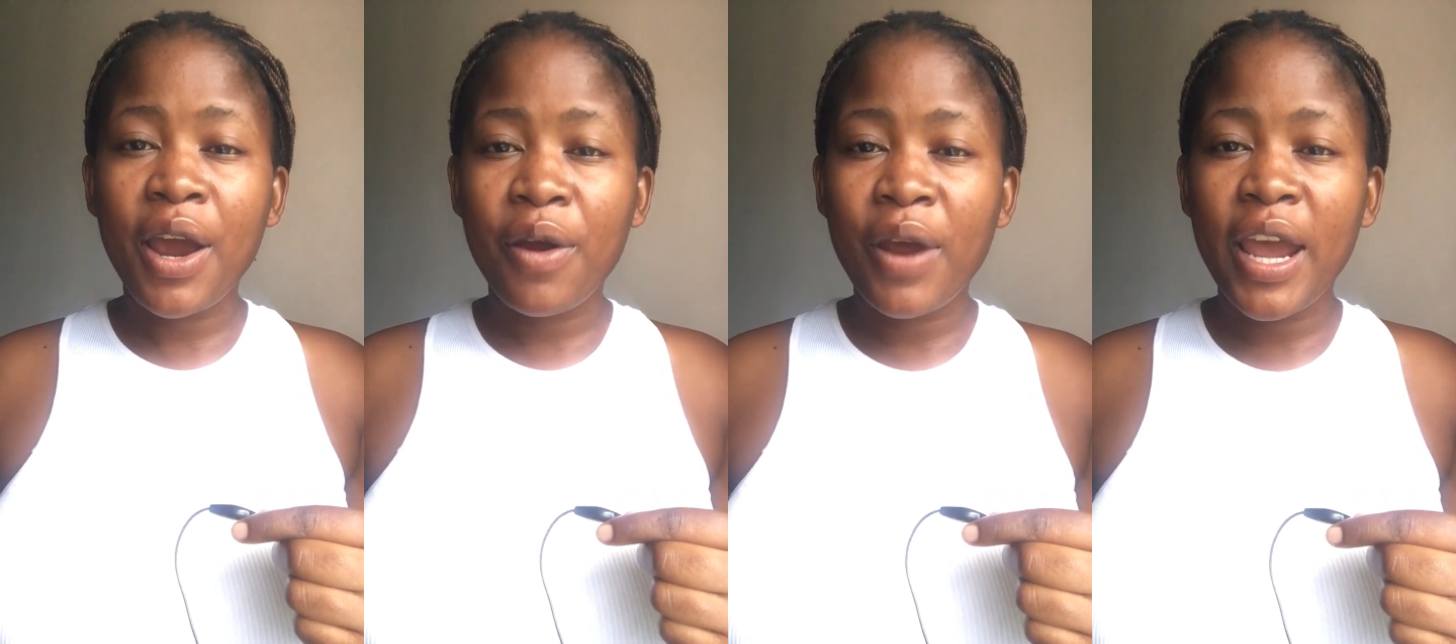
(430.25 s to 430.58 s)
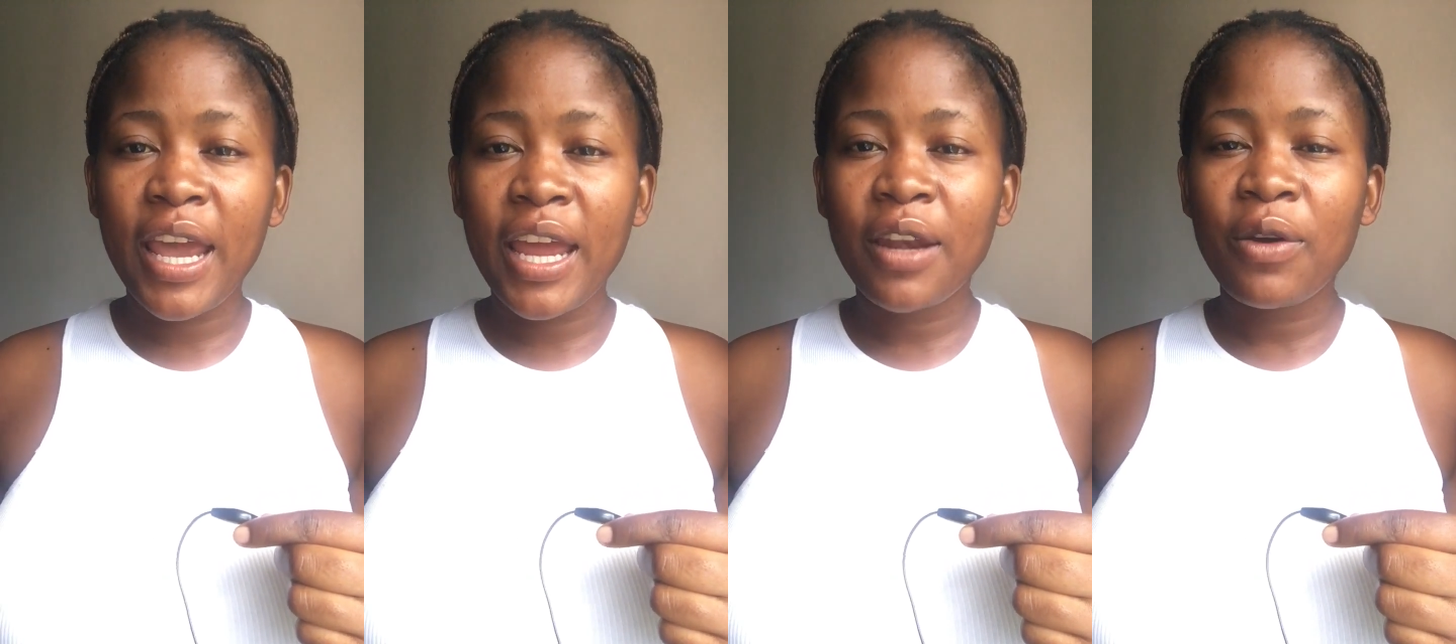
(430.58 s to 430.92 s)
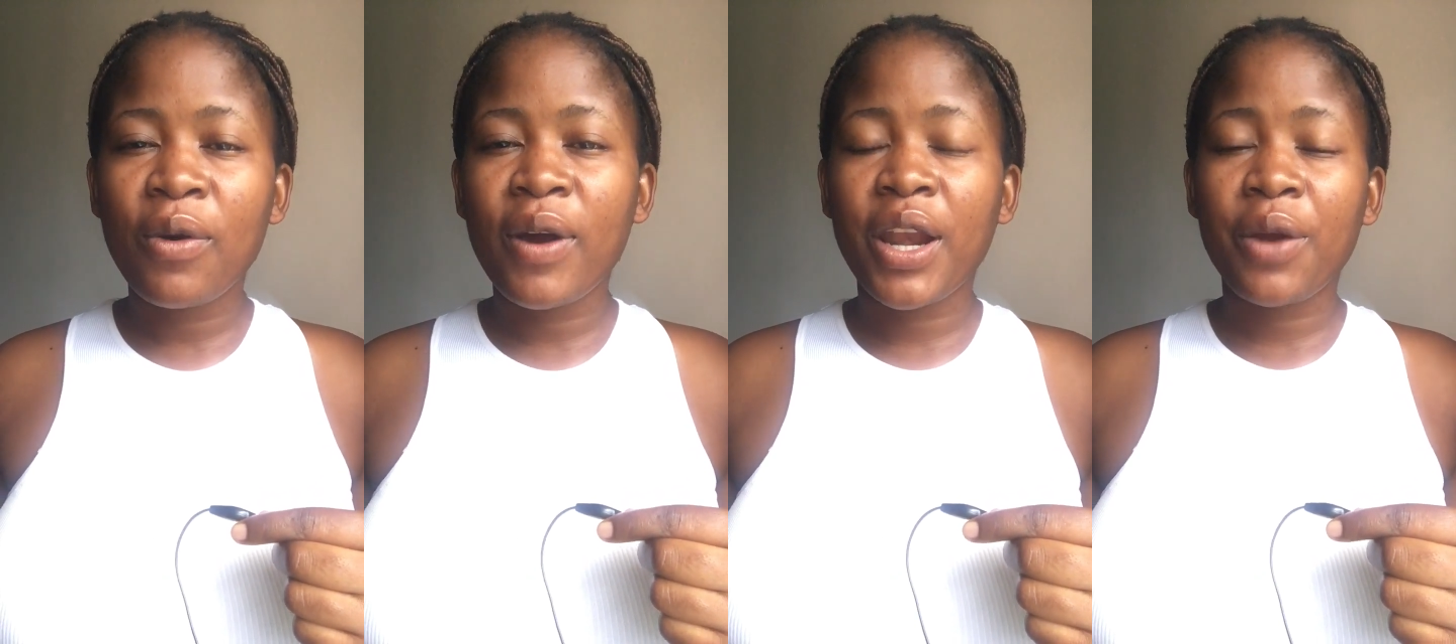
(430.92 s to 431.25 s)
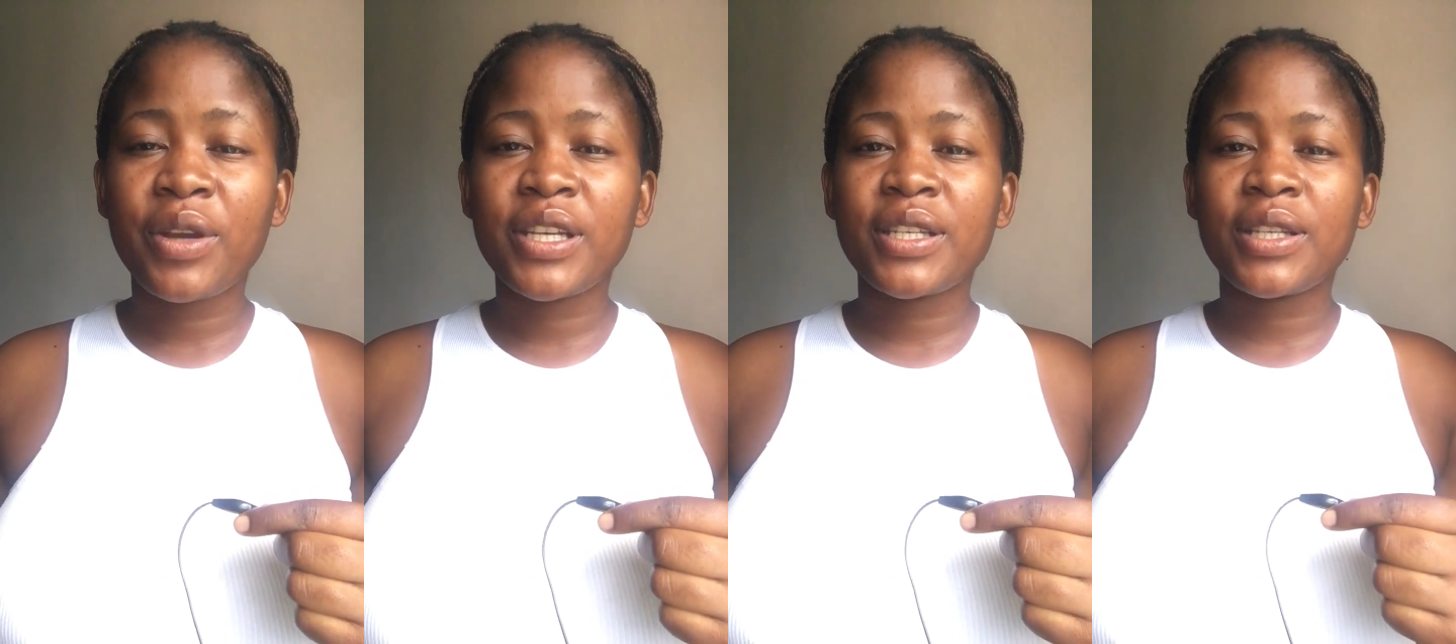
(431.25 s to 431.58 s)
RN, or under
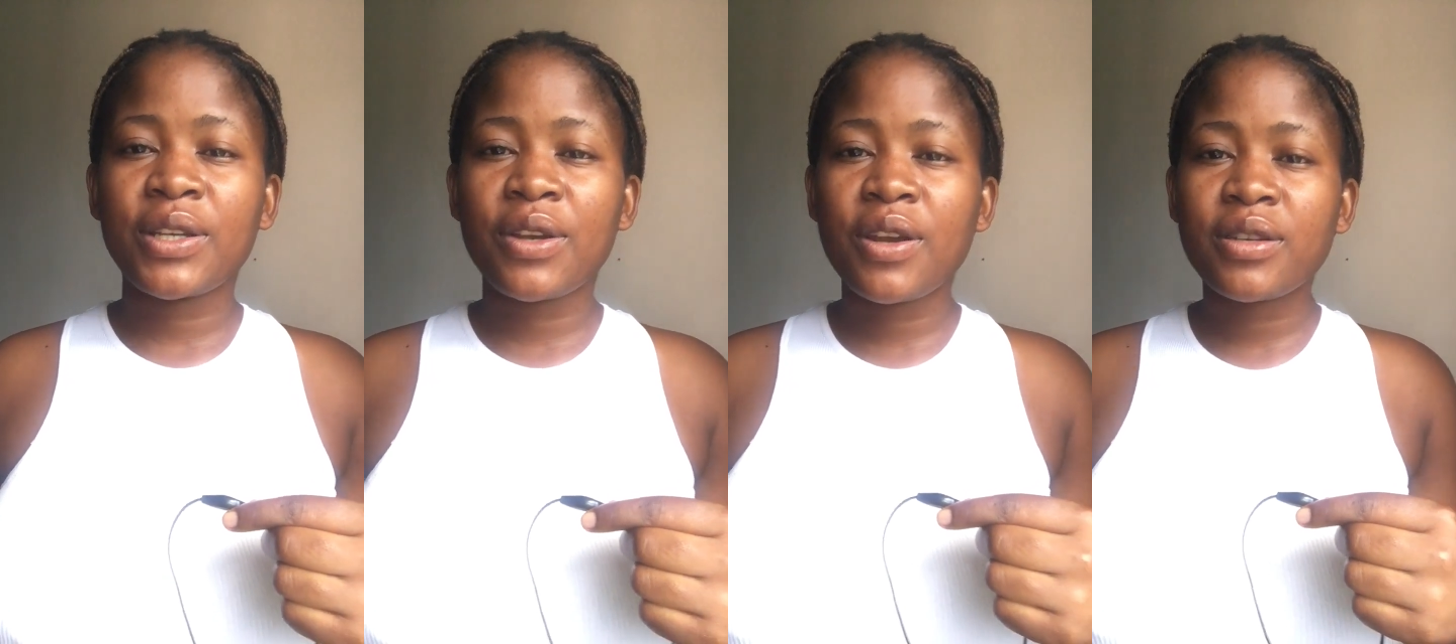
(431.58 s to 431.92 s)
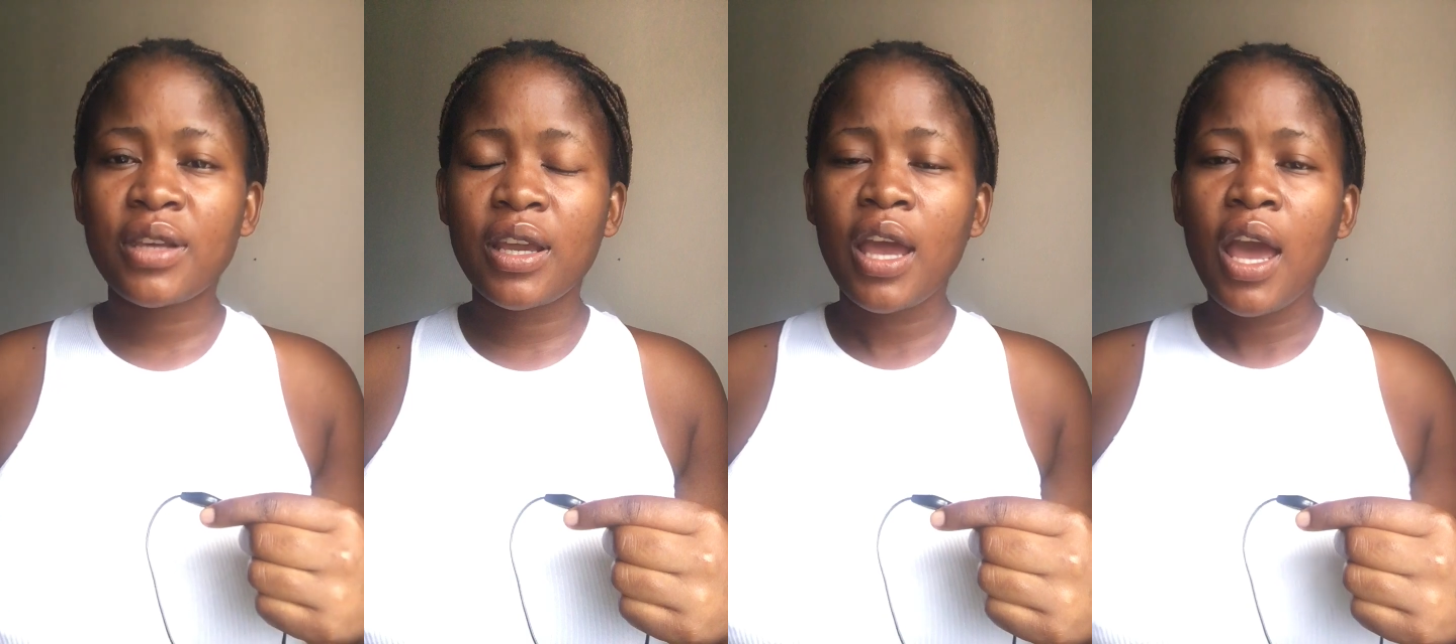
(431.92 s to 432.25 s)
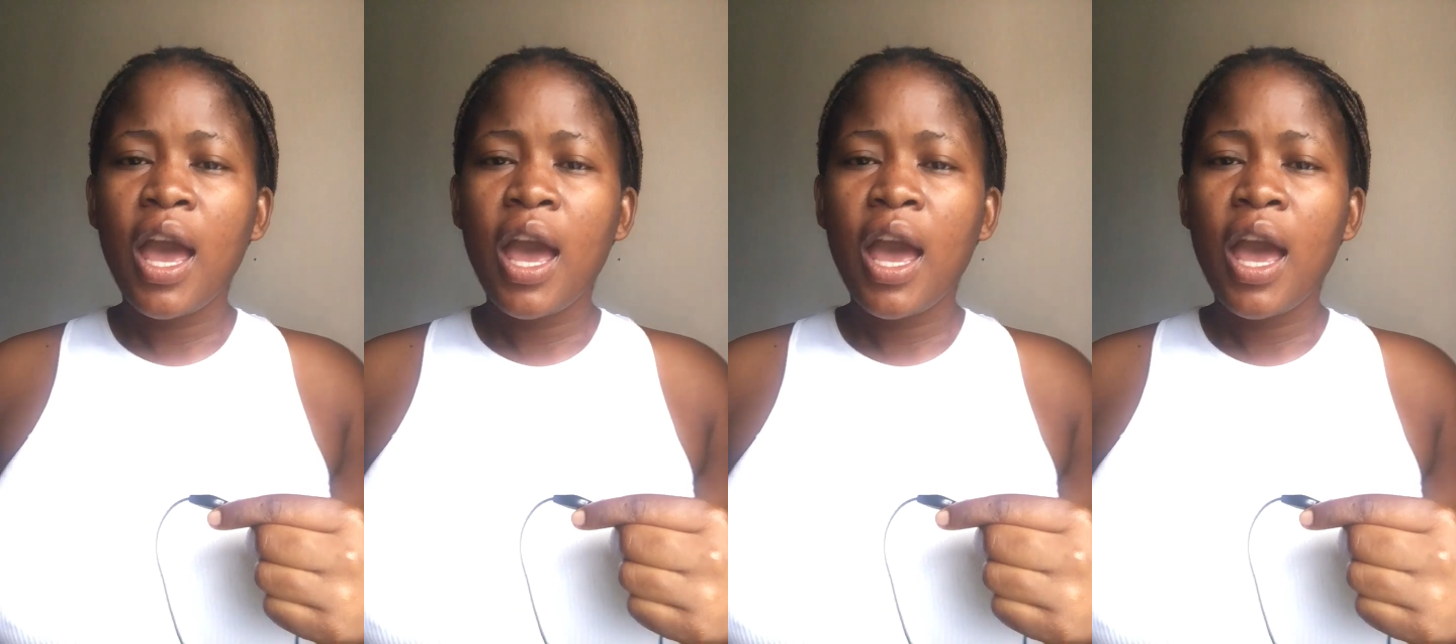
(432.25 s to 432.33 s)
registered nursing.